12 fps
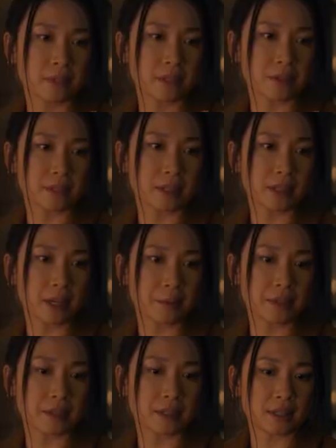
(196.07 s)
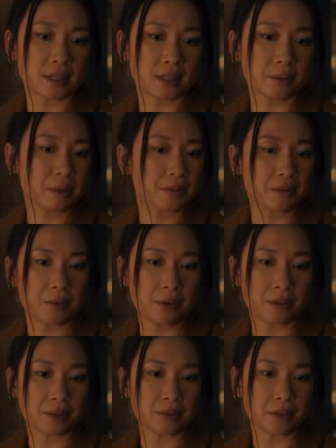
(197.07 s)
Saul is also confused.
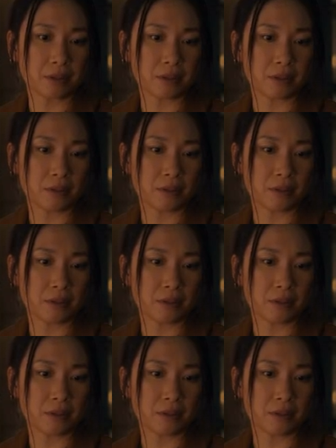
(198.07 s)
As they